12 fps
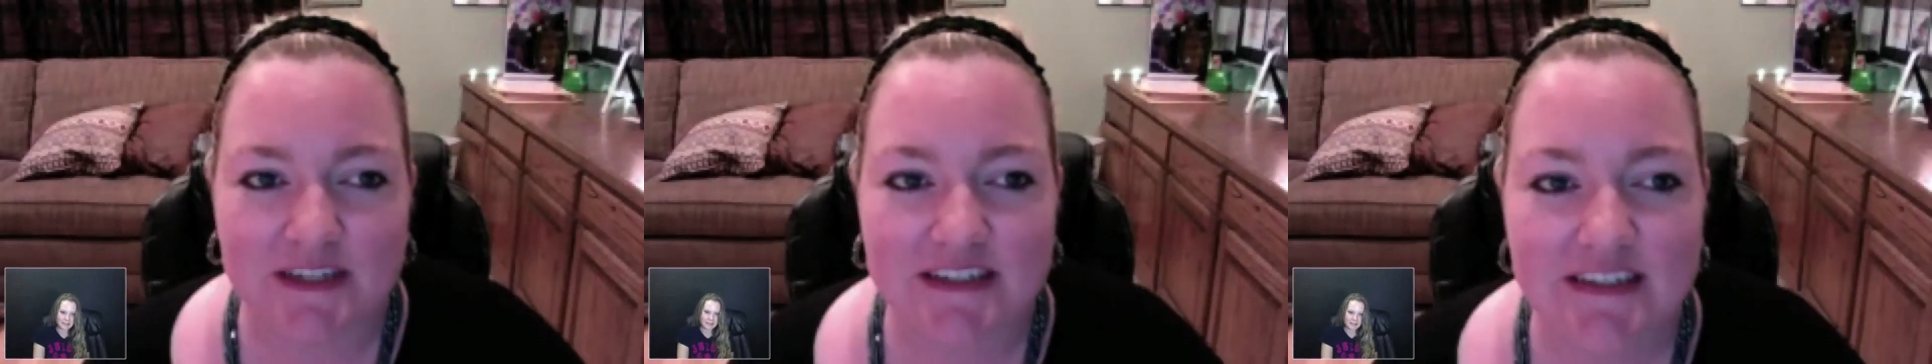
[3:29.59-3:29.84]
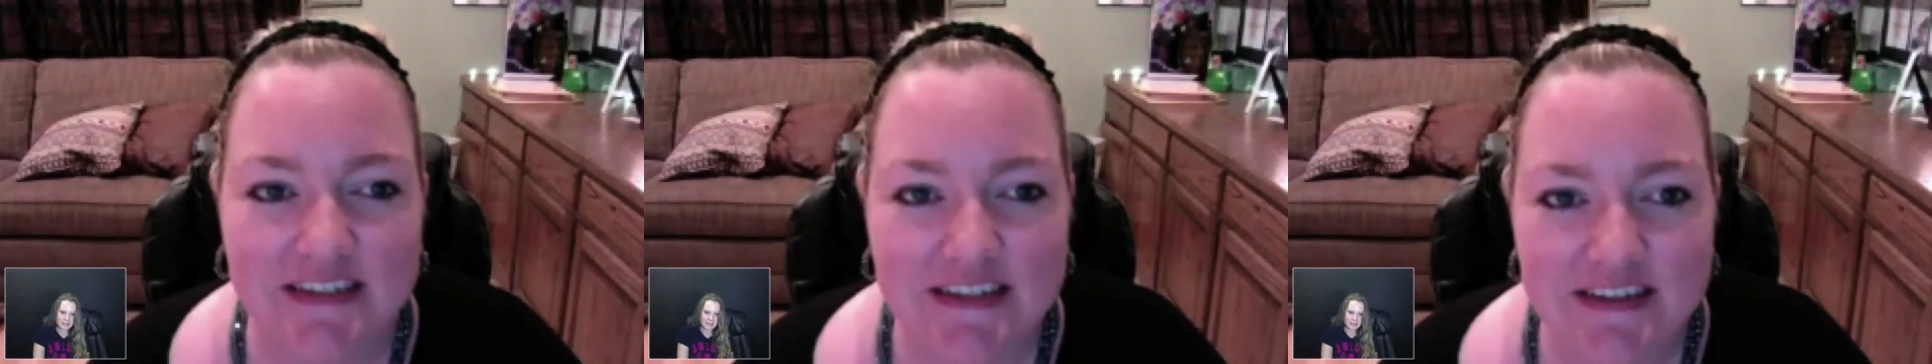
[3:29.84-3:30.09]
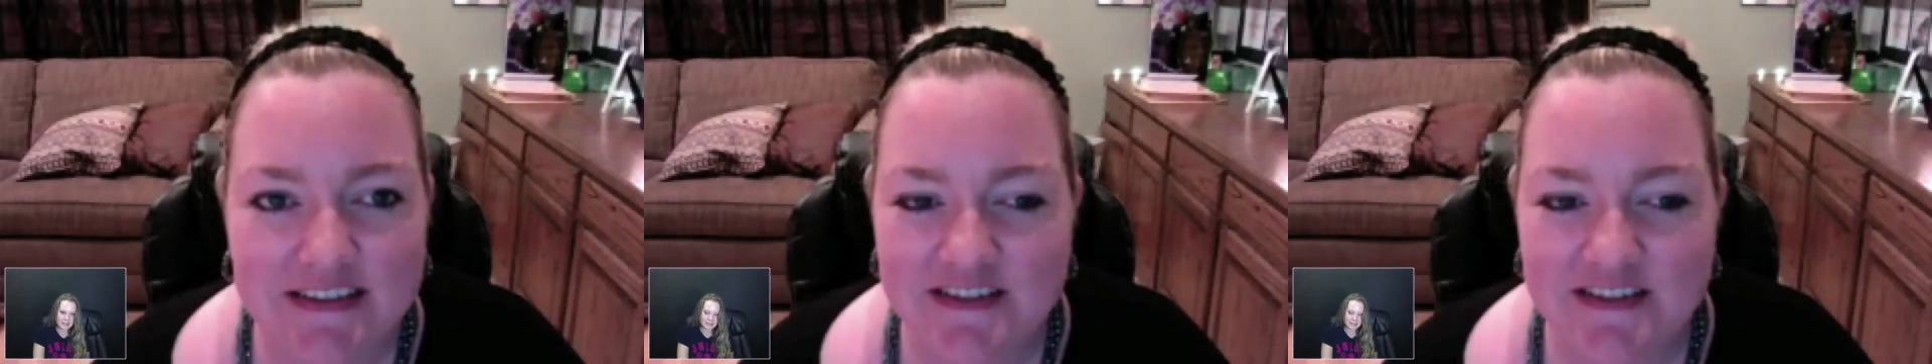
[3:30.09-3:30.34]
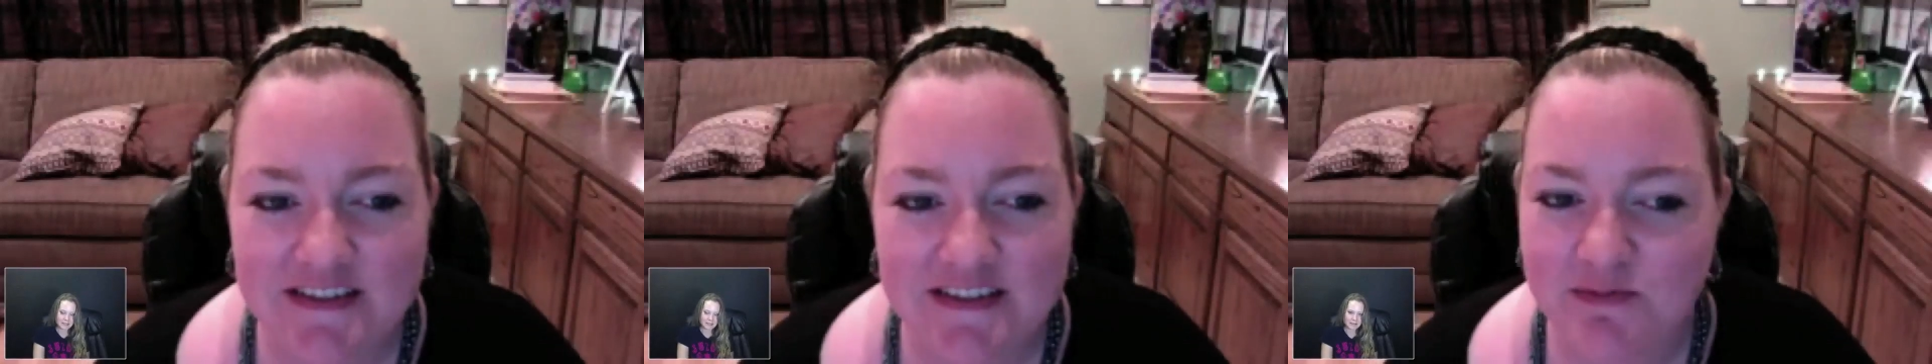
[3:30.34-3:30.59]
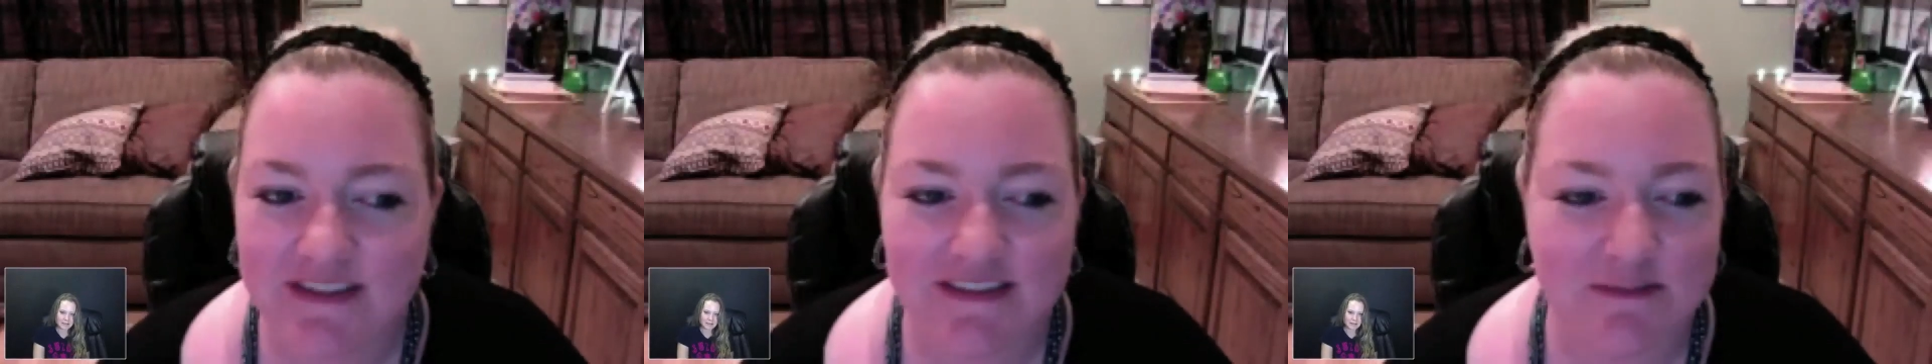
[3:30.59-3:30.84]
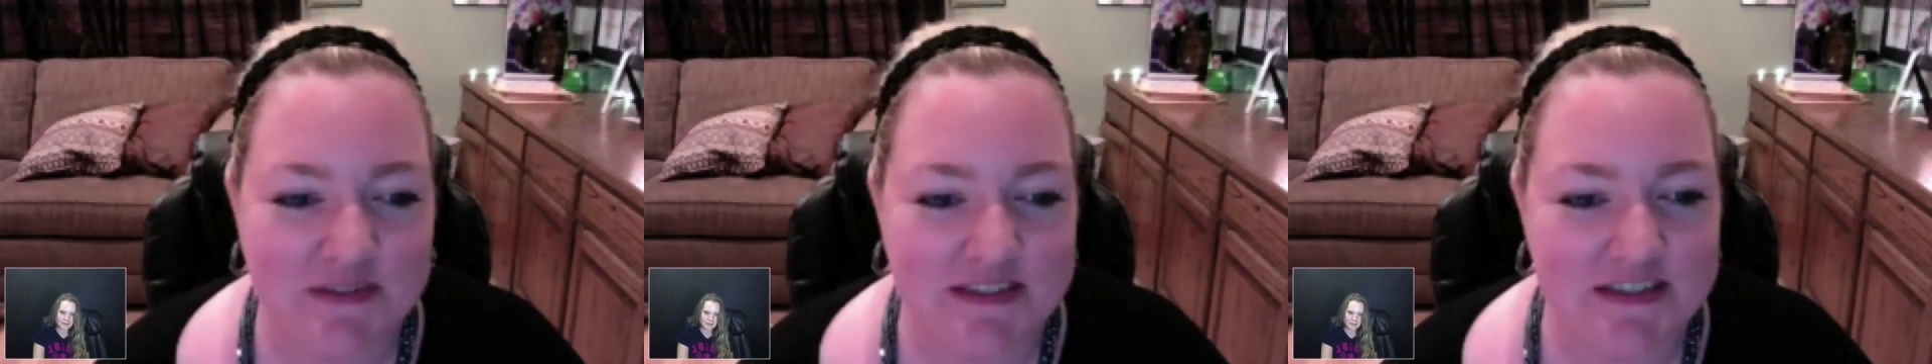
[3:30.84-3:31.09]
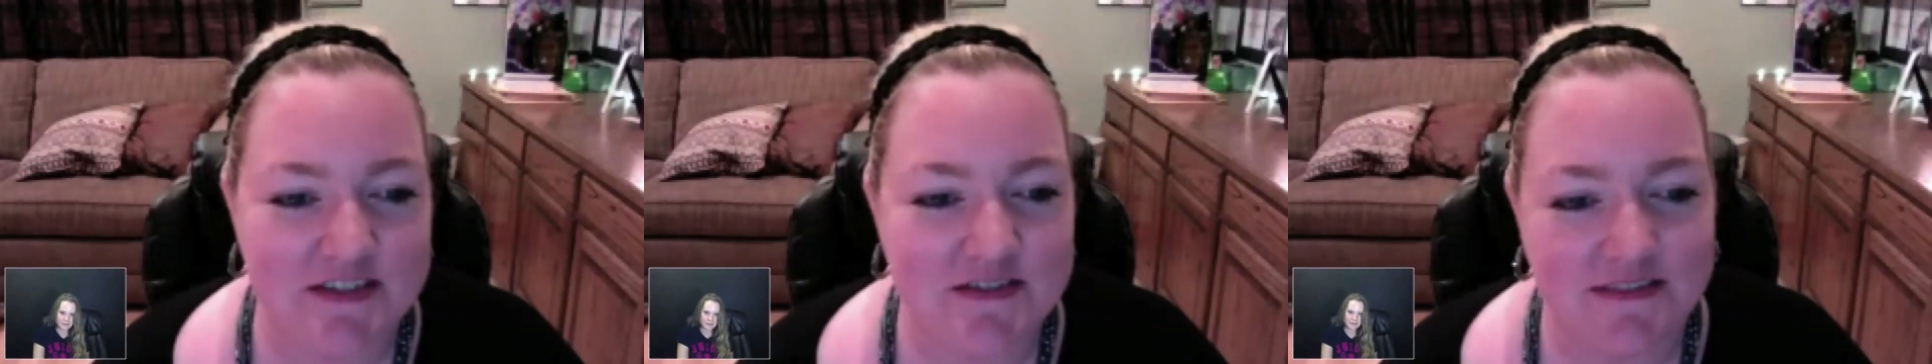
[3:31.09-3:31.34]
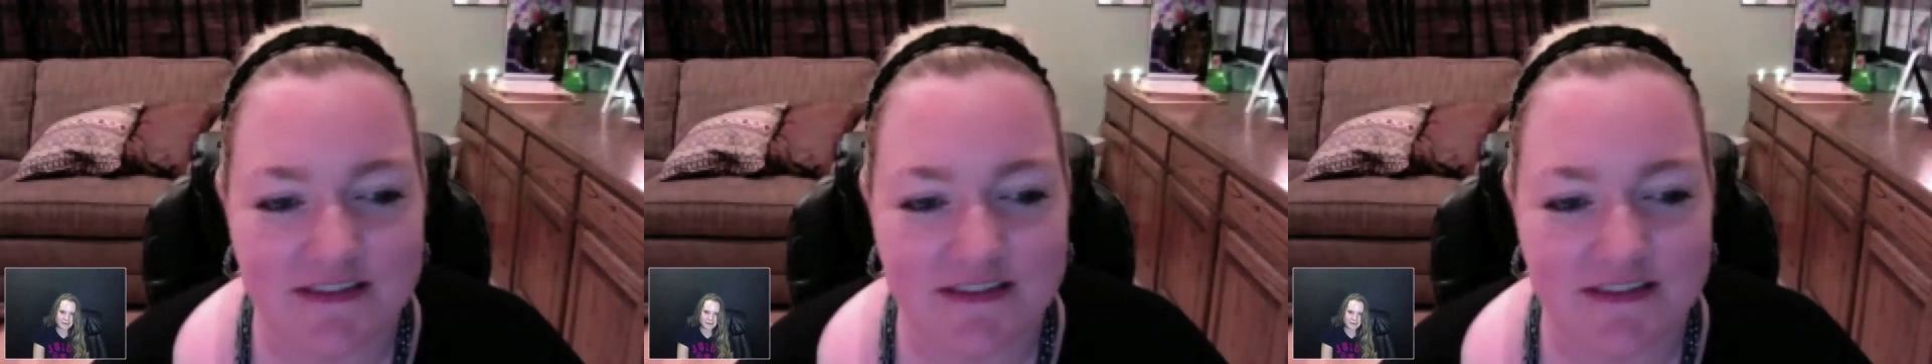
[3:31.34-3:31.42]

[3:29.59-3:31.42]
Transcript: but this one was